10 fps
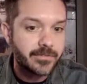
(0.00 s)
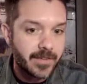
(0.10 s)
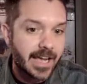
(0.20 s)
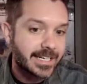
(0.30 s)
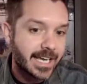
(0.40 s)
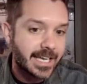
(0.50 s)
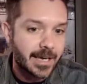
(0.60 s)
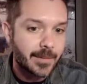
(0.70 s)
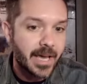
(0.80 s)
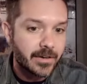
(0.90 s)
finite
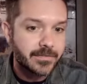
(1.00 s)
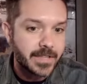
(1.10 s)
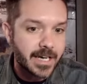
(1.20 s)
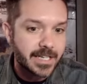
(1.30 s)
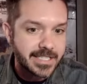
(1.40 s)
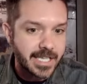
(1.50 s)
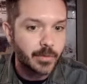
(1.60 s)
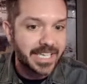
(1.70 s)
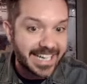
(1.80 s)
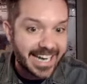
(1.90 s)
amount of thoughts that
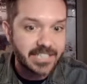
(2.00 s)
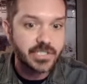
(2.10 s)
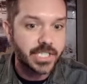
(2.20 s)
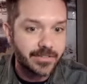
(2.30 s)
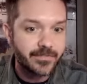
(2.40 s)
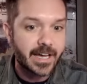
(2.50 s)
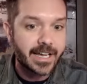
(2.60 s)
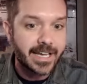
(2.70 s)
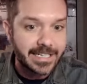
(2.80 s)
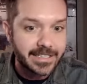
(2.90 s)
we can actually
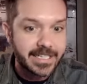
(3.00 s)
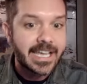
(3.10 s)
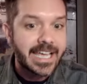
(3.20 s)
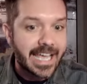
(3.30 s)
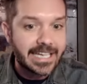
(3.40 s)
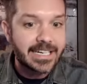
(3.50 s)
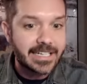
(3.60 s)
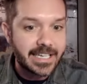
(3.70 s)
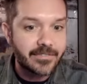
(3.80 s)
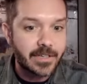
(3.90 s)
find in
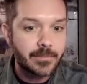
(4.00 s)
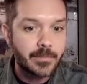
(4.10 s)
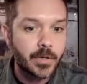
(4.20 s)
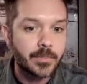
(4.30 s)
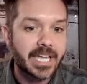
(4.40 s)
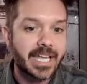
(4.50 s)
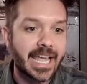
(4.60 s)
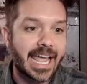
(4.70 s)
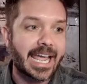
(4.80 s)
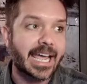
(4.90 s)
any given moment.
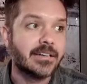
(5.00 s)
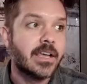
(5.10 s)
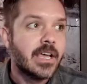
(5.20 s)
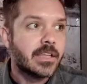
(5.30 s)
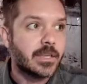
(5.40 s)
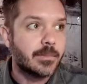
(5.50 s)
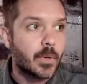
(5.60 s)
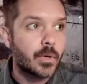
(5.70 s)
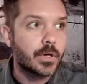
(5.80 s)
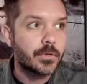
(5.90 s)
And the
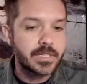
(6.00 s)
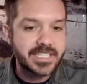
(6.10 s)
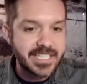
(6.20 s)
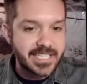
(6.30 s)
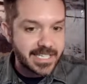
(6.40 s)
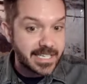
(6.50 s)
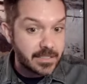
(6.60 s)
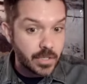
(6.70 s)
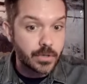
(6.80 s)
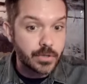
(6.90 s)
more
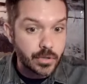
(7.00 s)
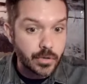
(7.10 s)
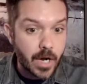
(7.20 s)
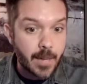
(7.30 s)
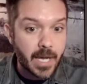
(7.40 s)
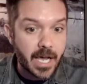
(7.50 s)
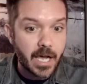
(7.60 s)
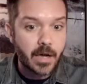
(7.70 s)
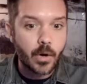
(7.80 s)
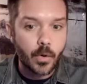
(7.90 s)
resistance or
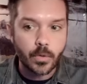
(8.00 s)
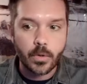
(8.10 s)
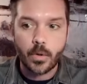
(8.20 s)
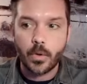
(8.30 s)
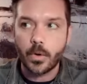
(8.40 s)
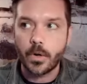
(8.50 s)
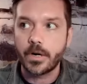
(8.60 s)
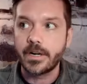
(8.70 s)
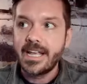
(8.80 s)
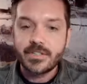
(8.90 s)
trauma or,
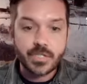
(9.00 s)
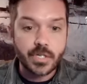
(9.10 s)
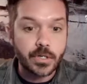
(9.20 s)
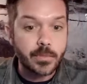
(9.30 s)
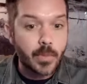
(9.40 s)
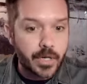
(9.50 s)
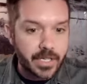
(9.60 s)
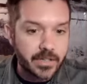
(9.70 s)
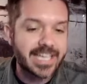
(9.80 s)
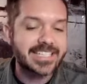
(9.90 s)
or
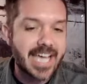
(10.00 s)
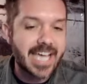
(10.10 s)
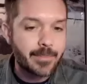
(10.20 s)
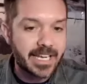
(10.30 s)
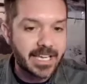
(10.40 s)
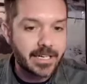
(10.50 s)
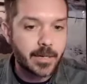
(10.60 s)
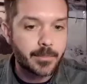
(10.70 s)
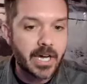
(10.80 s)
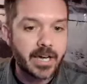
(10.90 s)
turmoil that's happening in our
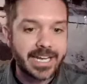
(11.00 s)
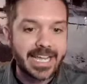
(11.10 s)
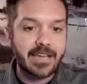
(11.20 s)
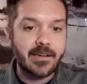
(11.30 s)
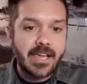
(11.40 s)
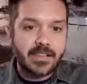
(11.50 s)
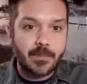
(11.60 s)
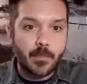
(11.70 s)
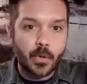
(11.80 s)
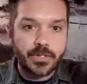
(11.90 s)
body, the
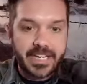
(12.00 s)
more